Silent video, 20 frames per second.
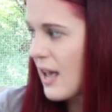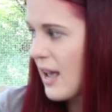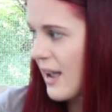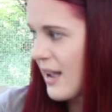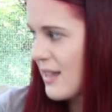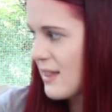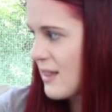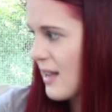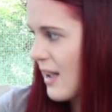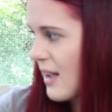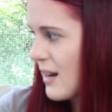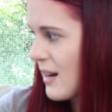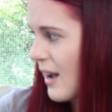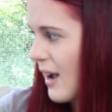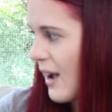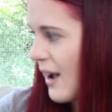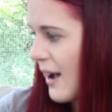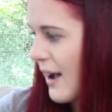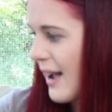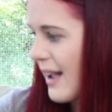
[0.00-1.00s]
and then
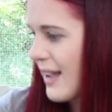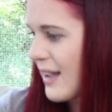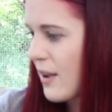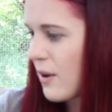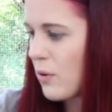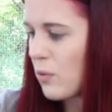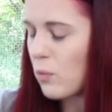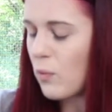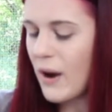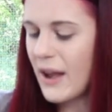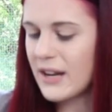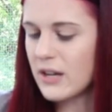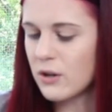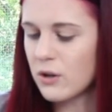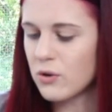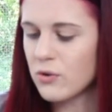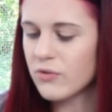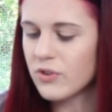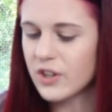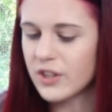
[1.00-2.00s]
I went
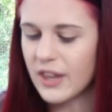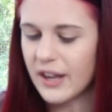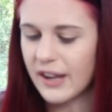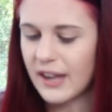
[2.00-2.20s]
over the